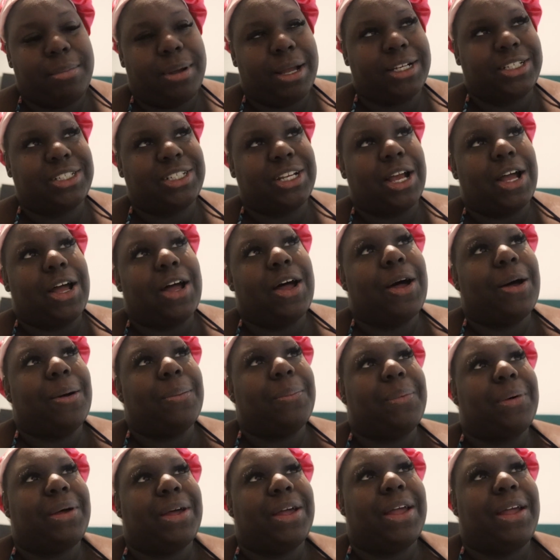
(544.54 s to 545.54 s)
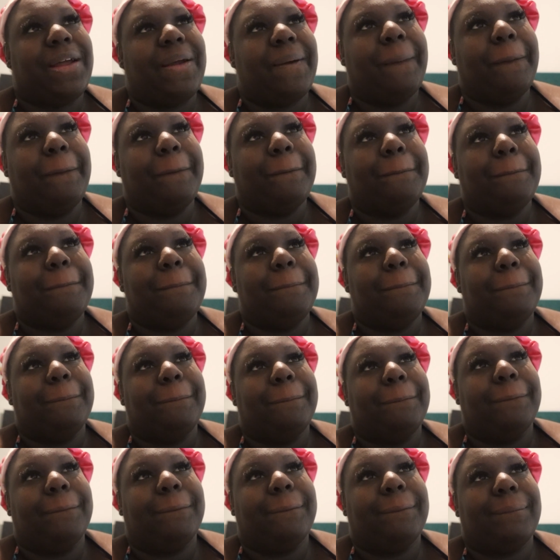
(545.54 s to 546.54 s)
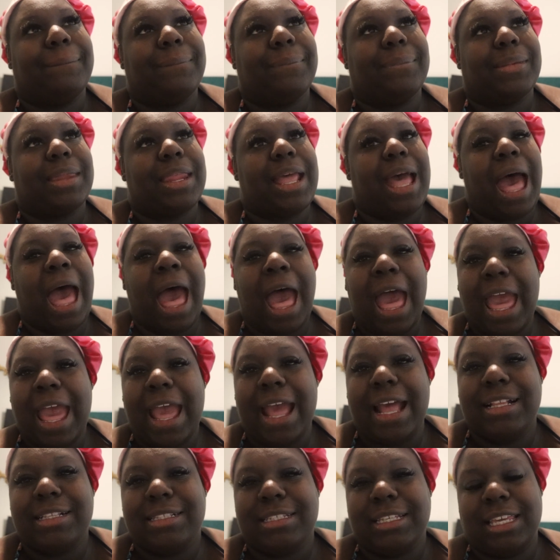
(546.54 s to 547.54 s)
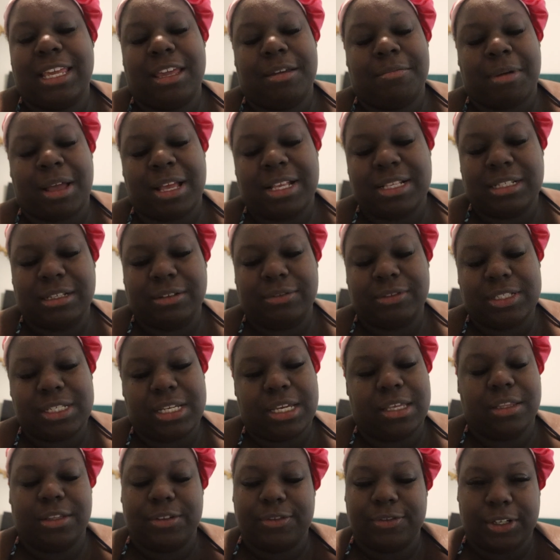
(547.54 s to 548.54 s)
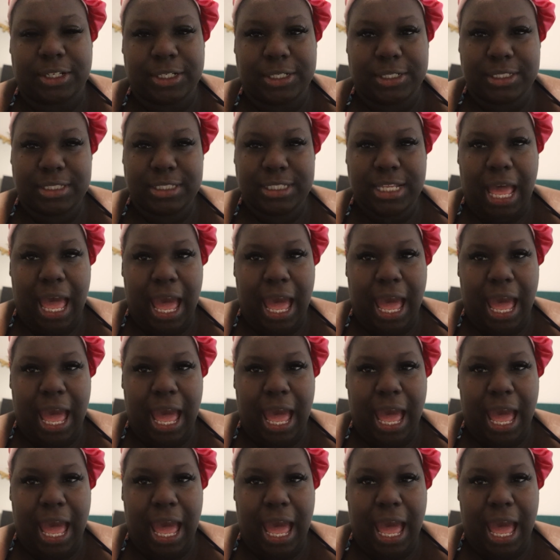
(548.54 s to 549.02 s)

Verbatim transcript: about y'all, but I had to get myself together first.